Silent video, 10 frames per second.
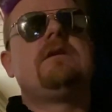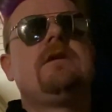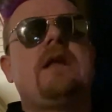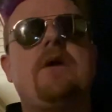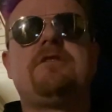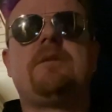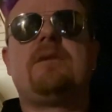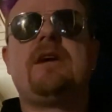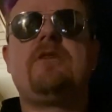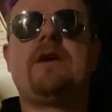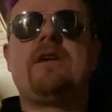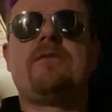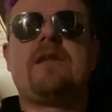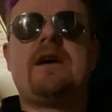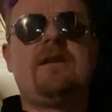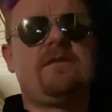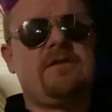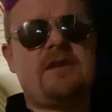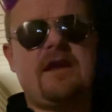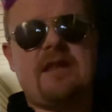I was up late waiting for that, and as soon
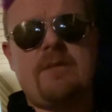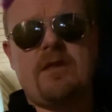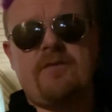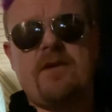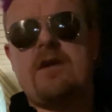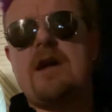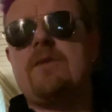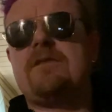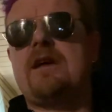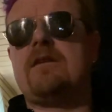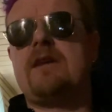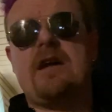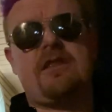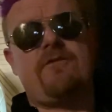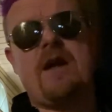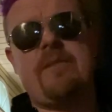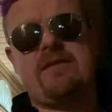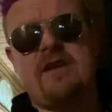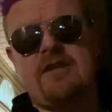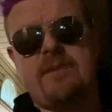as I ate that motherfucker, I was out. I got the
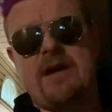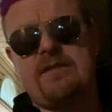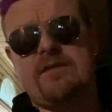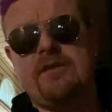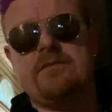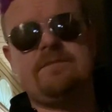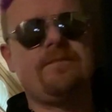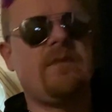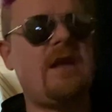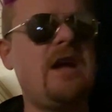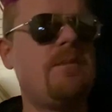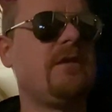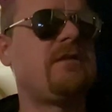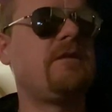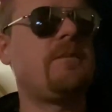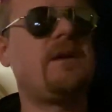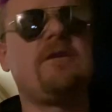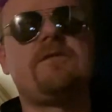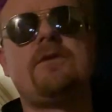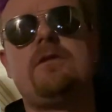family-sized box, too. I ate most of it, but I
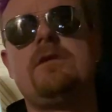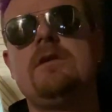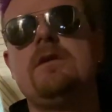was full.